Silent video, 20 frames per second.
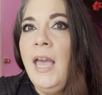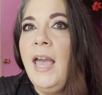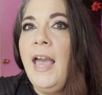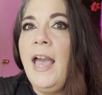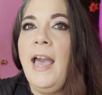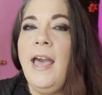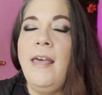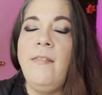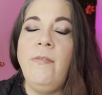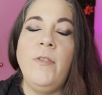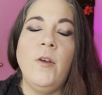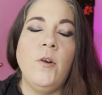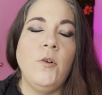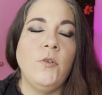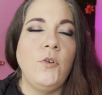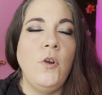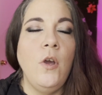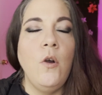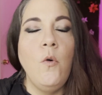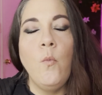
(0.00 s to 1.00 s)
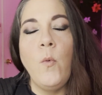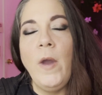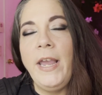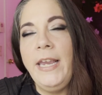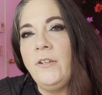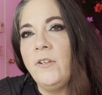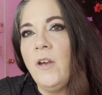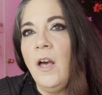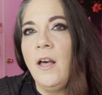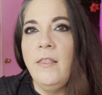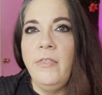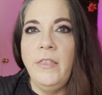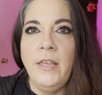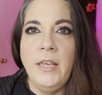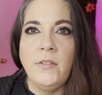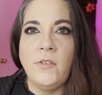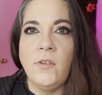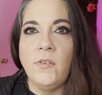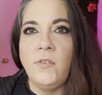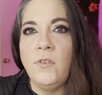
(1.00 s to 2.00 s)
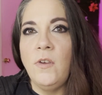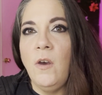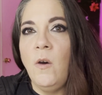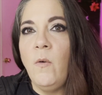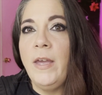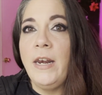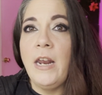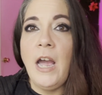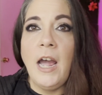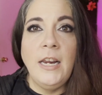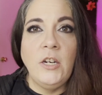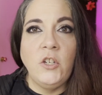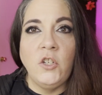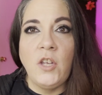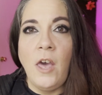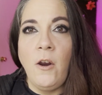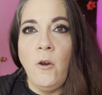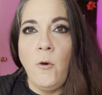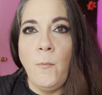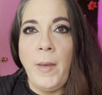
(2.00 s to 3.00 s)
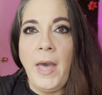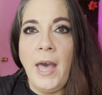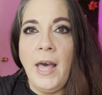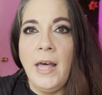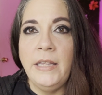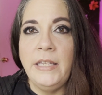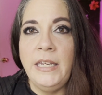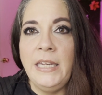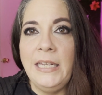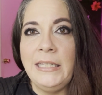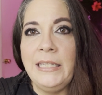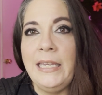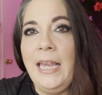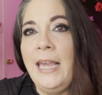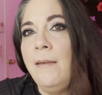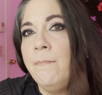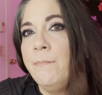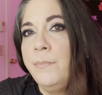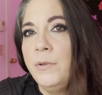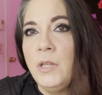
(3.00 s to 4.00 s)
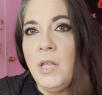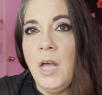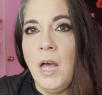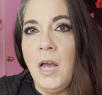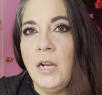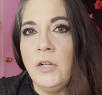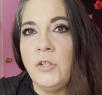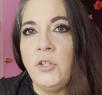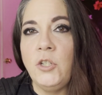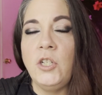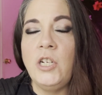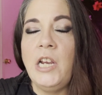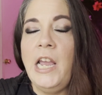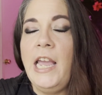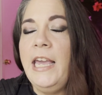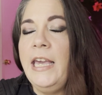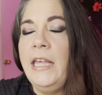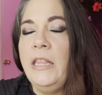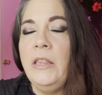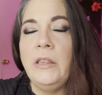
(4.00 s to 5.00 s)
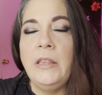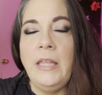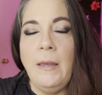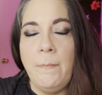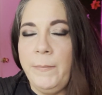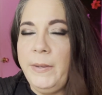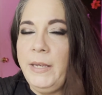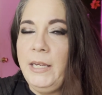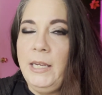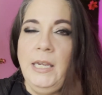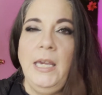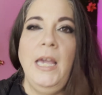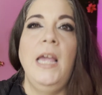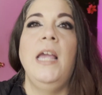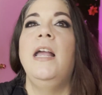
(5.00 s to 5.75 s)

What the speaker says: And there's no weight on this, so an eyeshadow palette, a blush, a lippy,